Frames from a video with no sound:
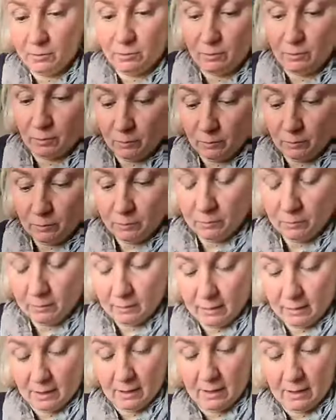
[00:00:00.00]
do
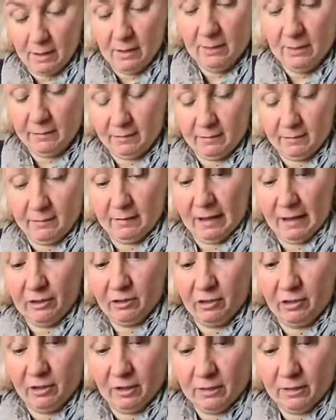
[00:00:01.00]
a
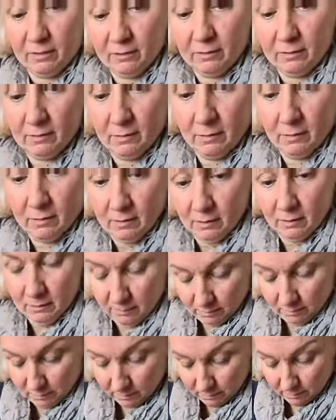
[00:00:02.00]
sashing.
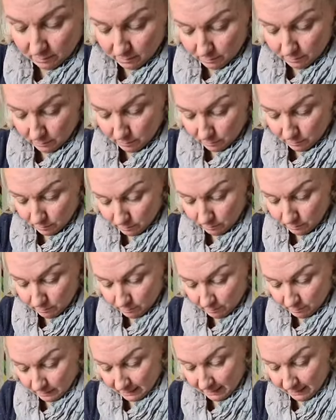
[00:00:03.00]
Oh,
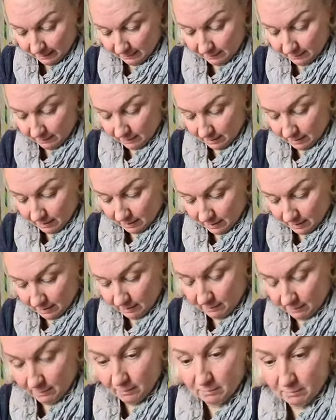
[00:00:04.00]
I guess I
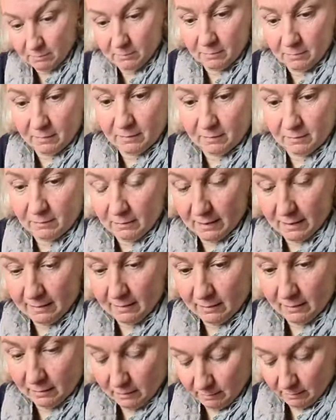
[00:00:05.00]

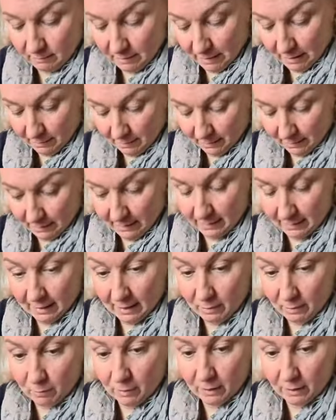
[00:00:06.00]
didn't calculate
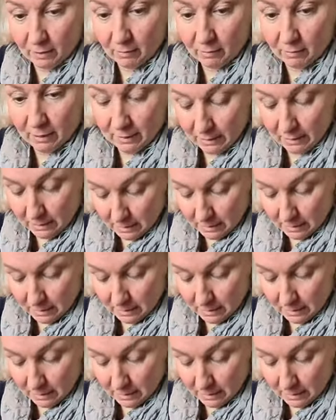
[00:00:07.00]
that quite correctly.